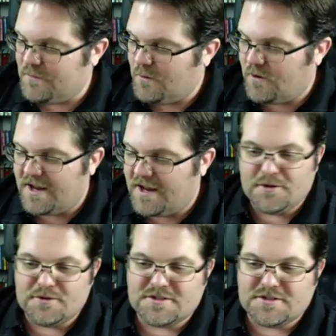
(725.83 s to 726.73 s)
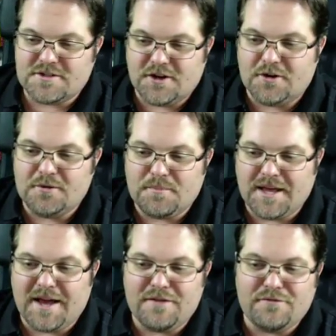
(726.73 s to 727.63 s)
Or I use,
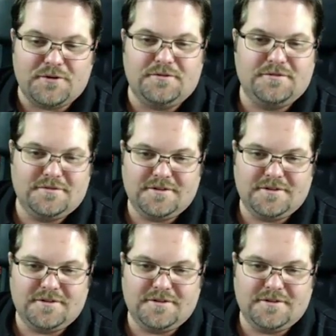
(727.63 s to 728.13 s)
my iPhone.